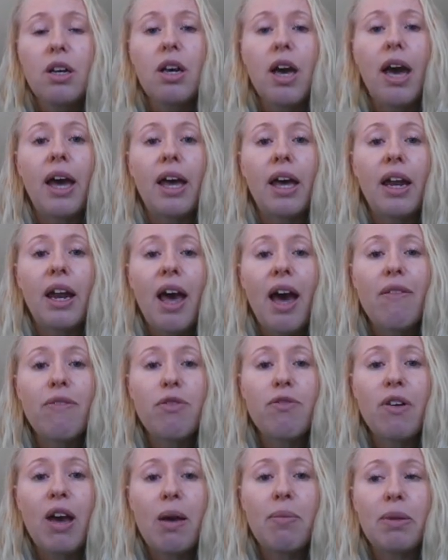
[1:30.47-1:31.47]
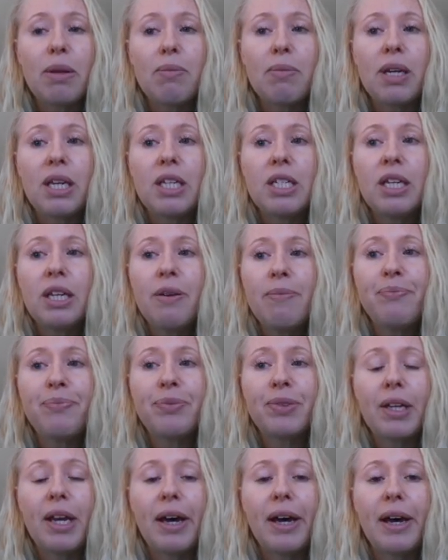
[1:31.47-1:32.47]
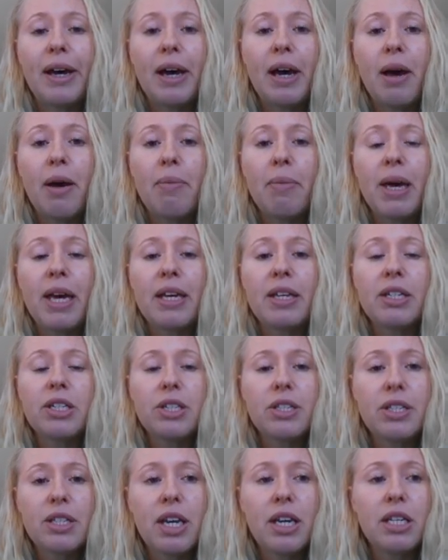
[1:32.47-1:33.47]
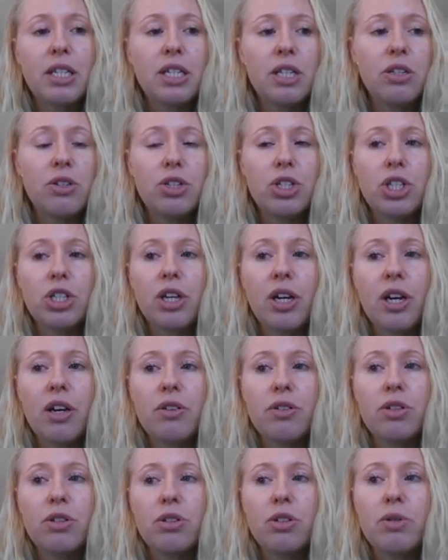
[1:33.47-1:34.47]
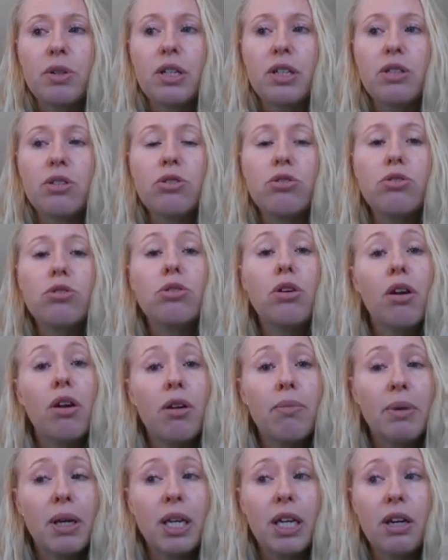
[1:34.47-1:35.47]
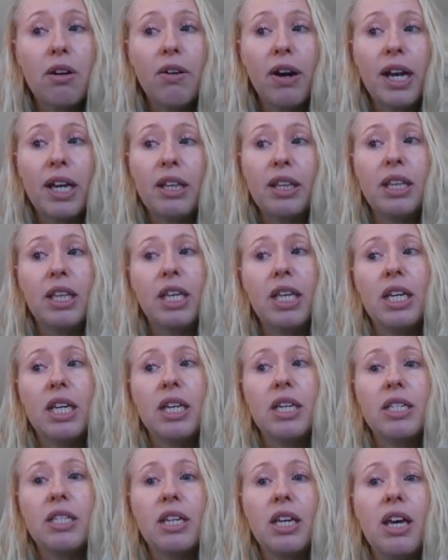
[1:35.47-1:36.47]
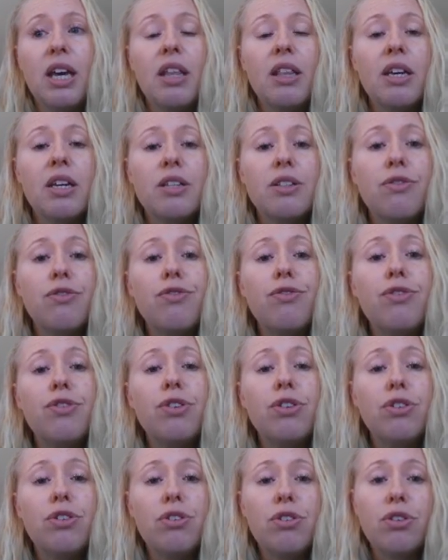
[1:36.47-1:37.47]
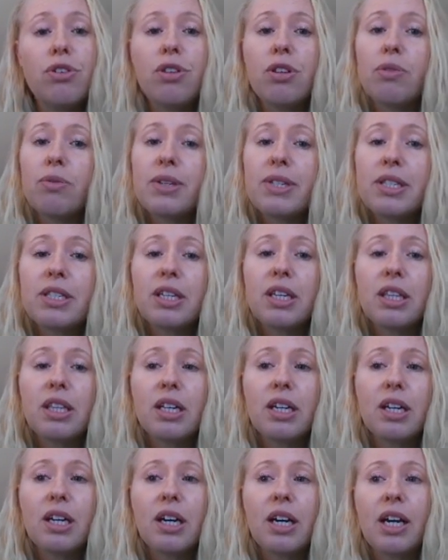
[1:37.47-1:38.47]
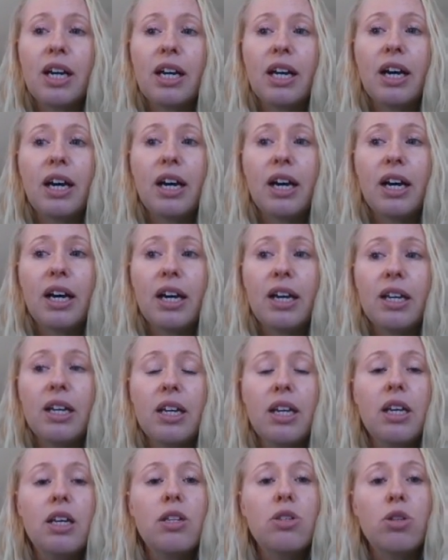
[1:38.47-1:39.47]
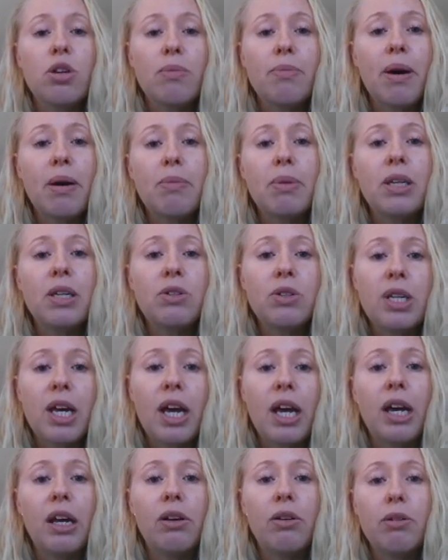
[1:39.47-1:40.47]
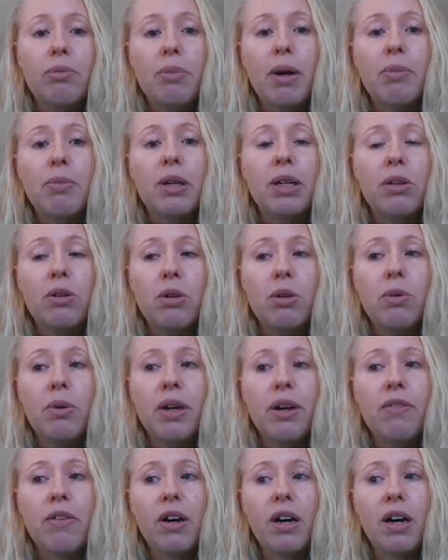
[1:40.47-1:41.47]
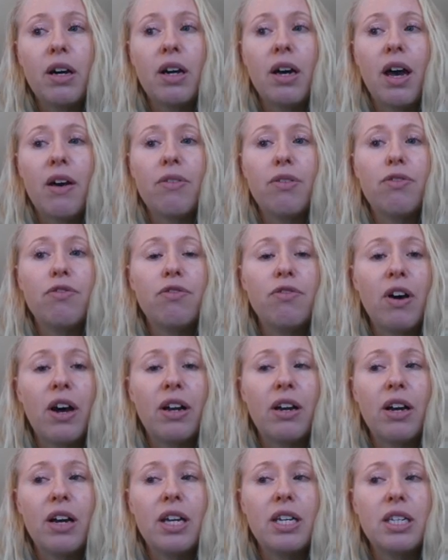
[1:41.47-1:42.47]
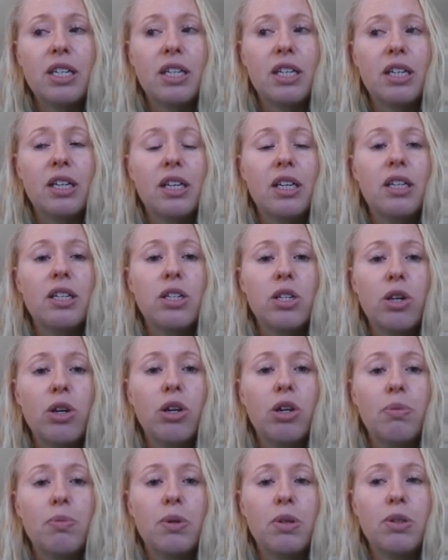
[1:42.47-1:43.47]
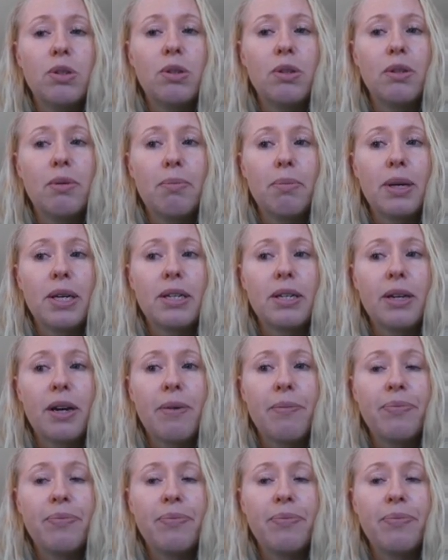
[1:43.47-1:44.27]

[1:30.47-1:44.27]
And have a family meeting um, and just say to your child, You're doing so many great things. There's a few that we see that are kind of hard. So, mummy or daddy, or mummy or whoever, have a fun idea to help you do them better